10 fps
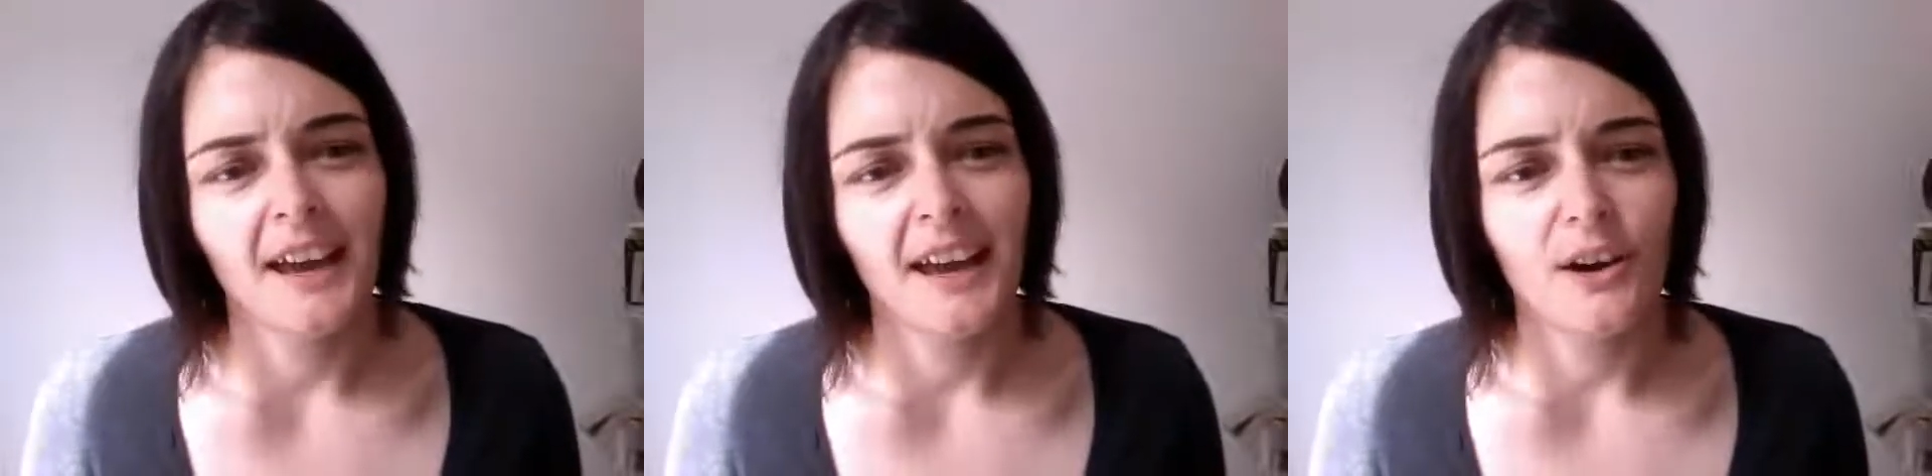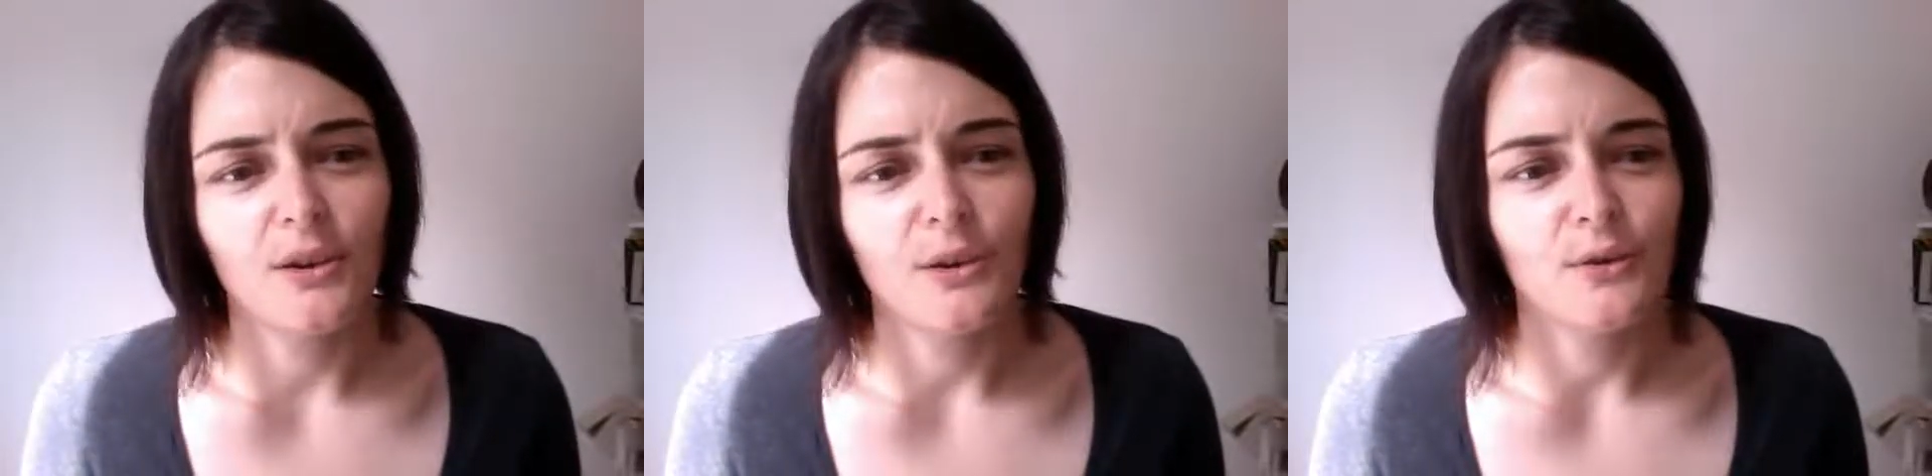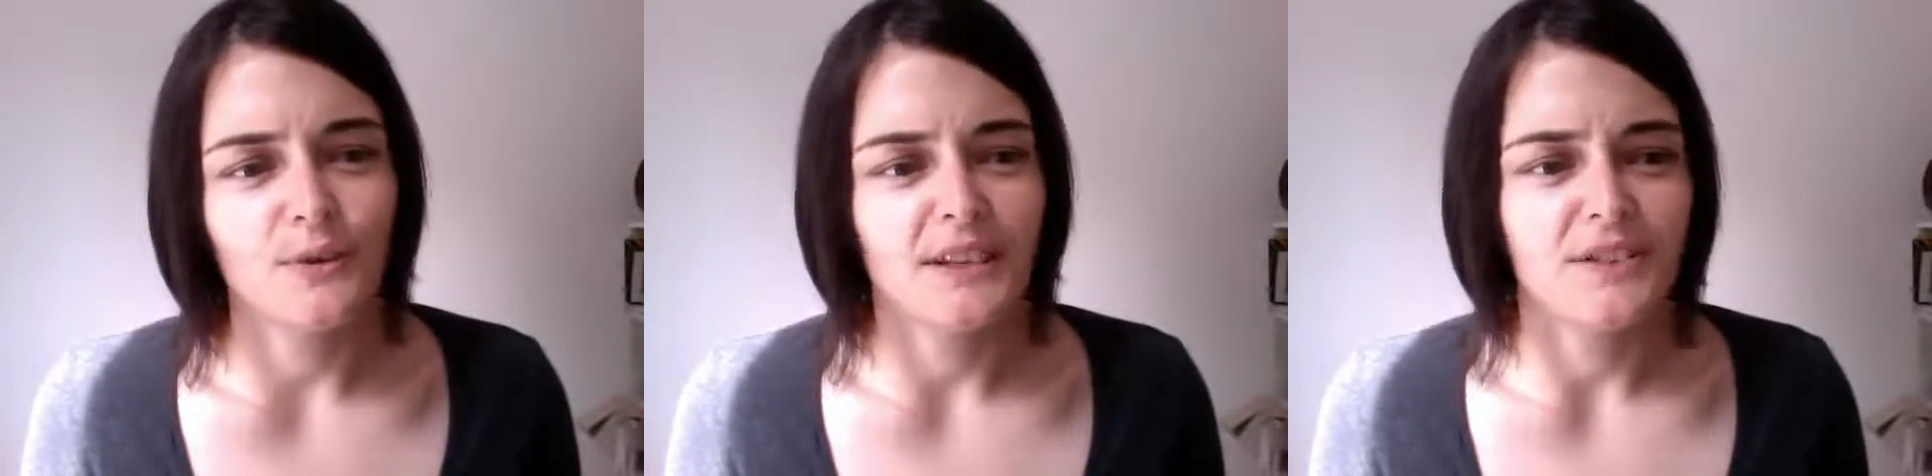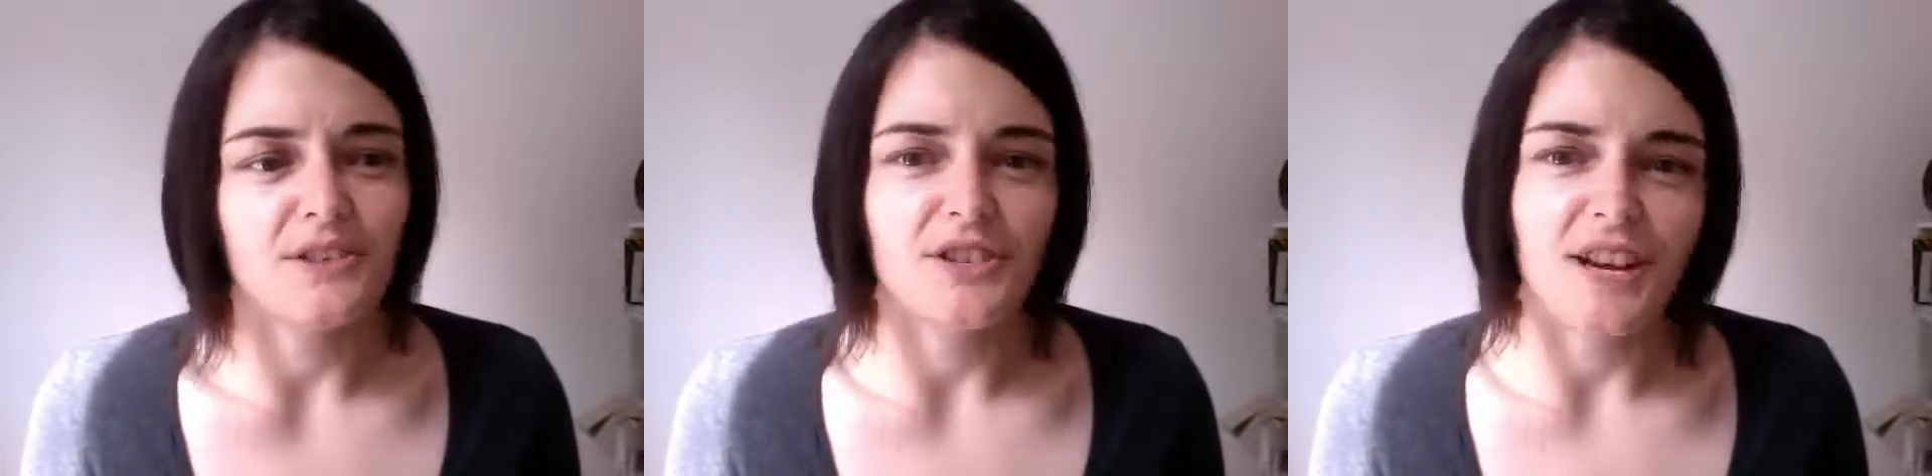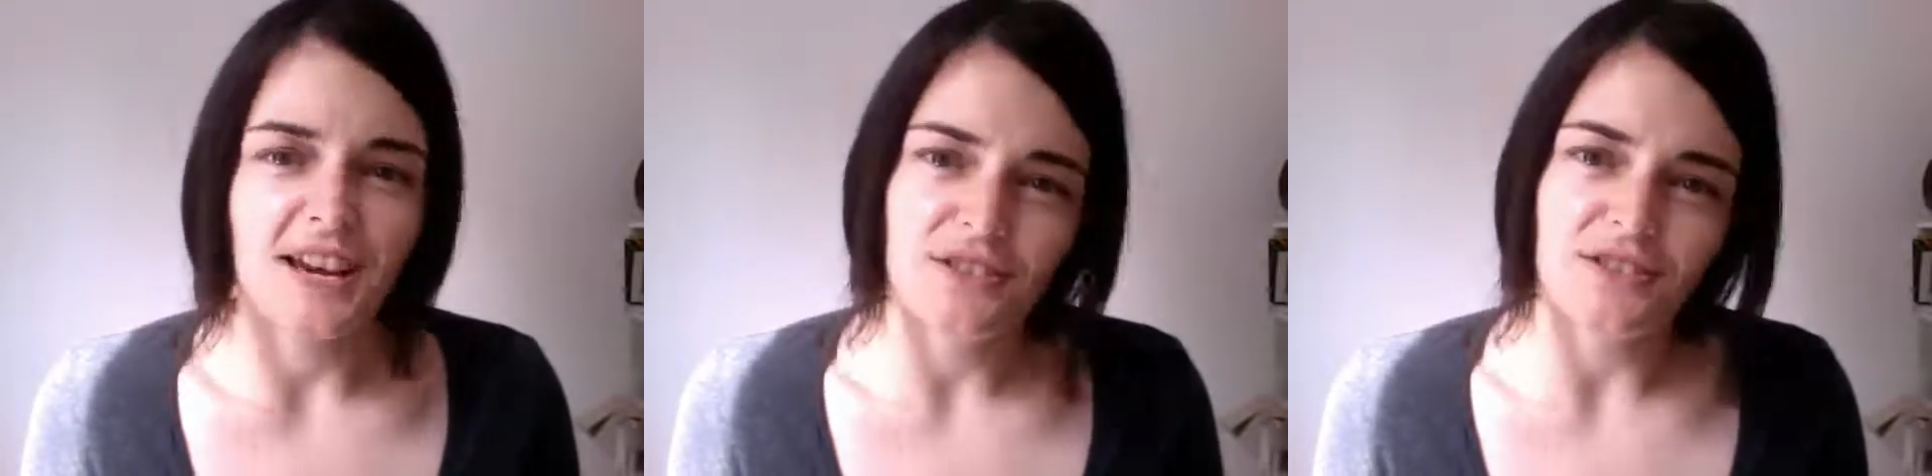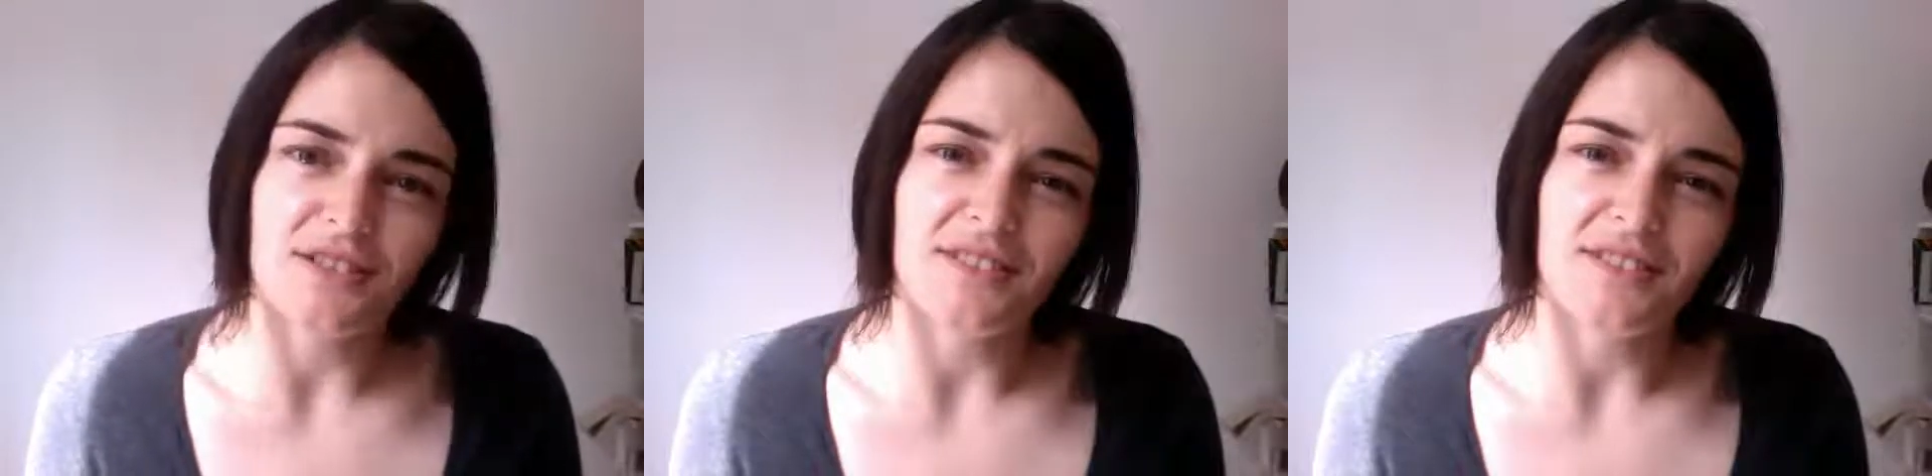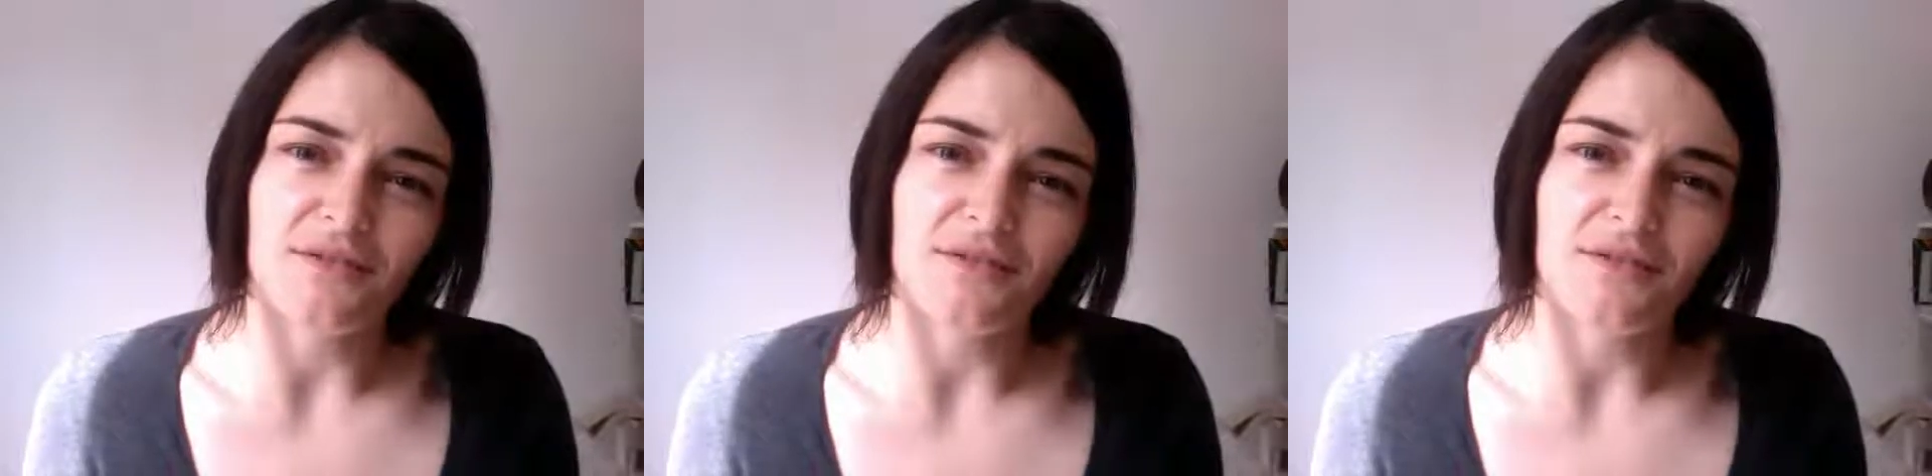how your reflection changes,